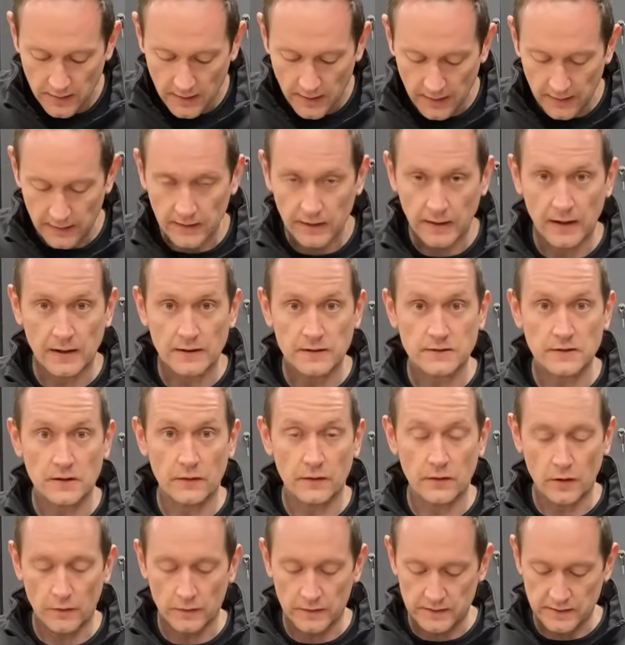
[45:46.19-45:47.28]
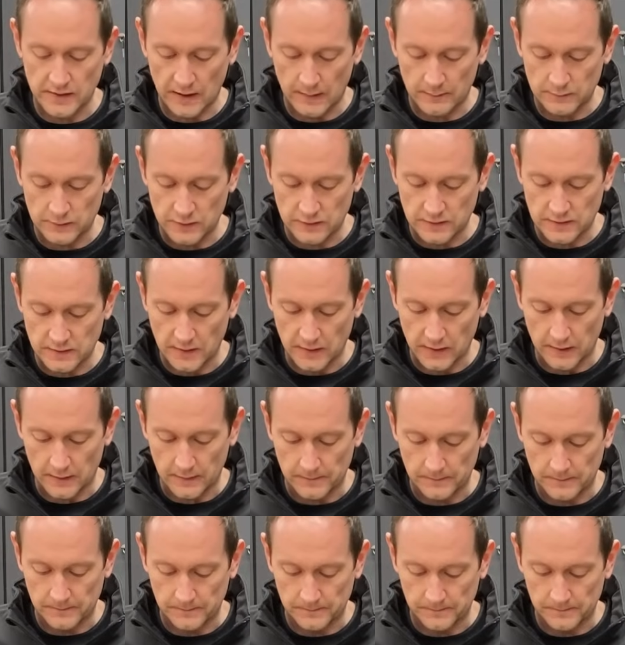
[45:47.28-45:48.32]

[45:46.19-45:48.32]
it connects to the other tab just here.